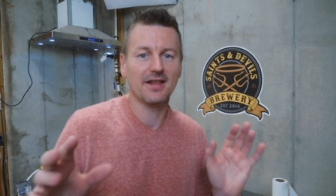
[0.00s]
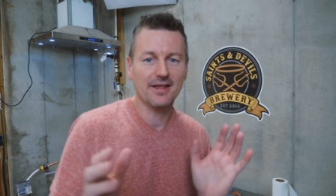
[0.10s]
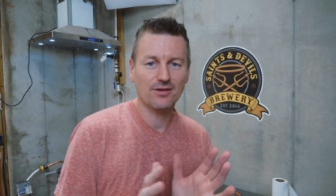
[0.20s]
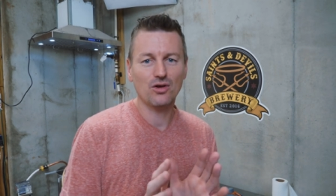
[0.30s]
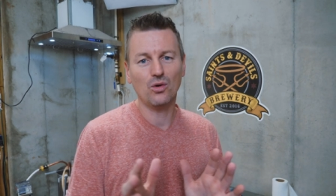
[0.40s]
Now
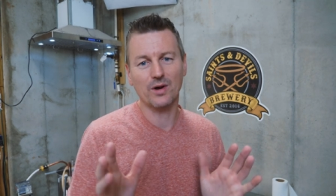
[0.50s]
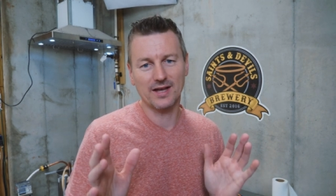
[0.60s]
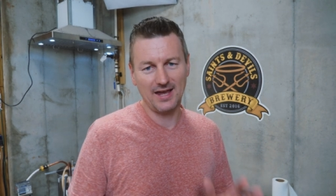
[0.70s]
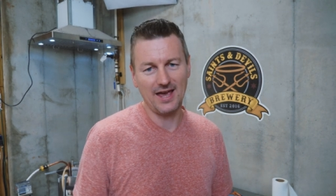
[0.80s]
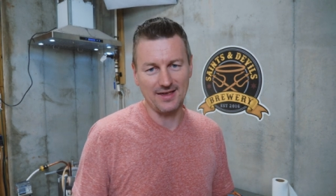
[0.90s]
let's talk
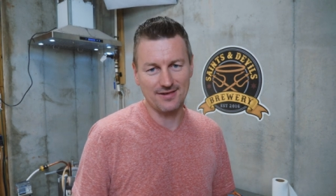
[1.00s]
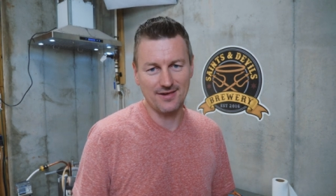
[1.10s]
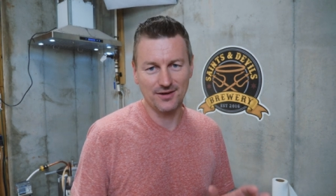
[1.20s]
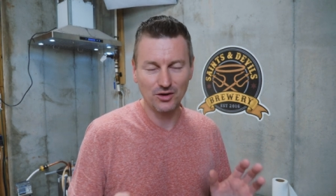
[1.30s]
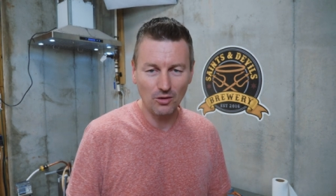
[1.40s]
yeast.
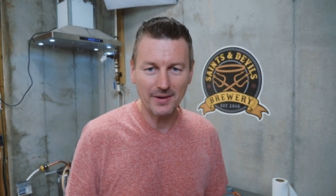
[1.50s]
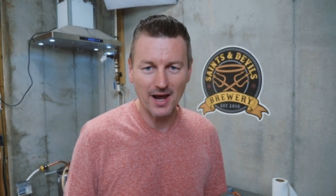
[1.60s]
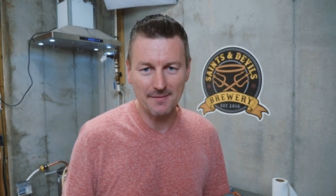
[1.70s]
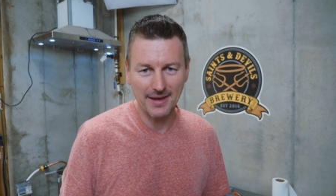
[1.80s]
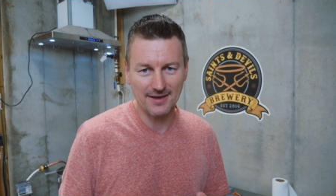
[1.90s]

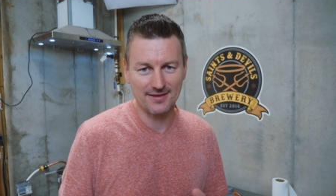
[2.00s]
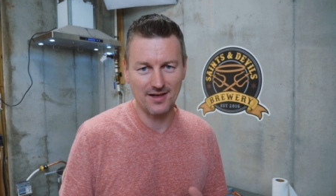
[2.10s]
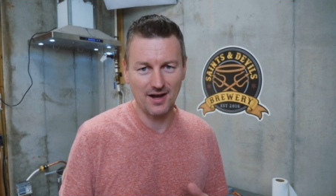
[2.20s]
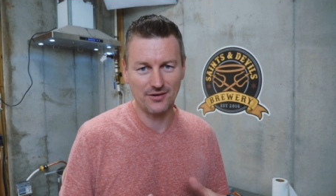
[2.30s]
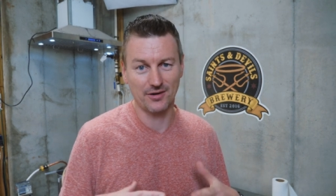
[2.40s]
Normally I make a
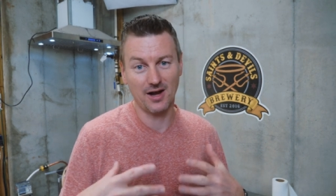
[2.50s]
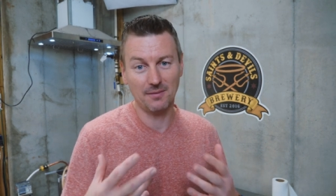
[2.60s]
starter a